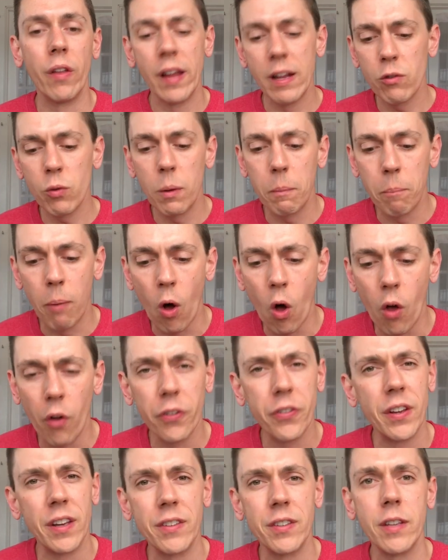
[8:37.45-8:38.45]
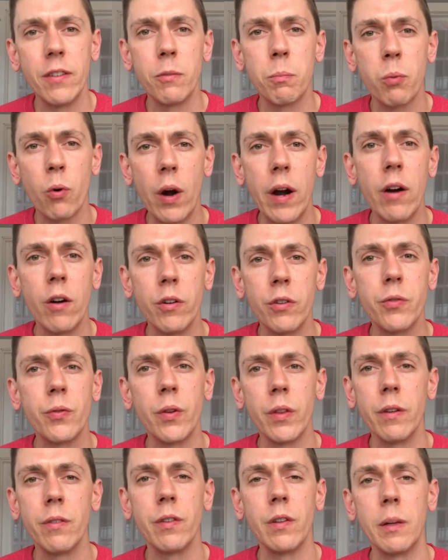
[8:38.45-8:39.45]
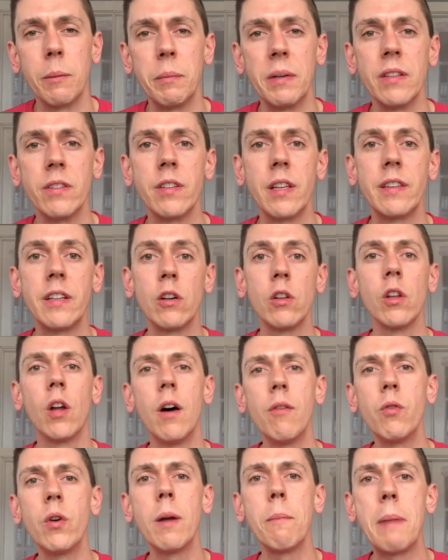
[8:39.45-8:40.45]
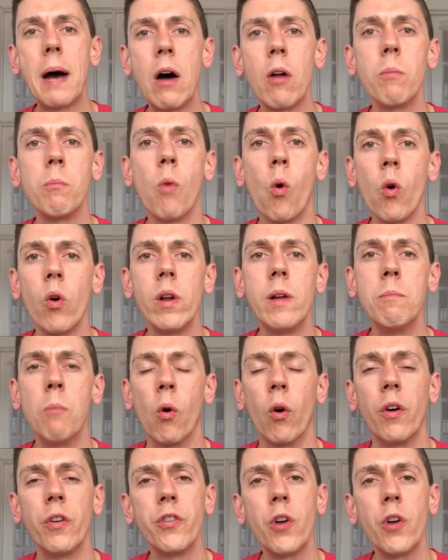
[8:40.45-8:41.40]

That's what Paul says. His prayer is for the Philippians, that their love would abound more and more.